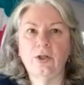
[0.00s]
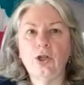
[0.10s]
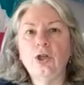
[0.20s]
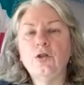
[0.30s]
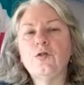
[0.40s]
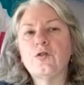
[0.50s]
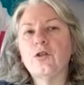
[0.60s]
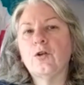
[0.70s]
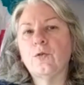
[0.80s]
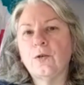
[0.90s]

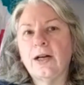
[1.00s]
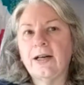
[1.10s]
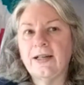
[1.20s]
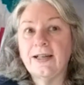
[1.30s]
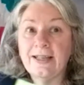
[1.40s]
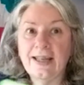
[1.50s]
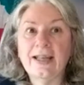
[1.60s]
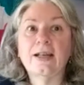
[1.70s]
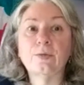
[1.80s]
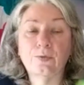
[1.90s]
So again,
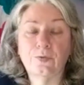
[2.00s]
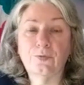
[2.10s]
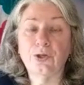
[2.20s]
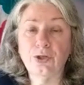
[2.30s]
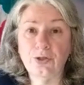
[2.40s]
I would refer you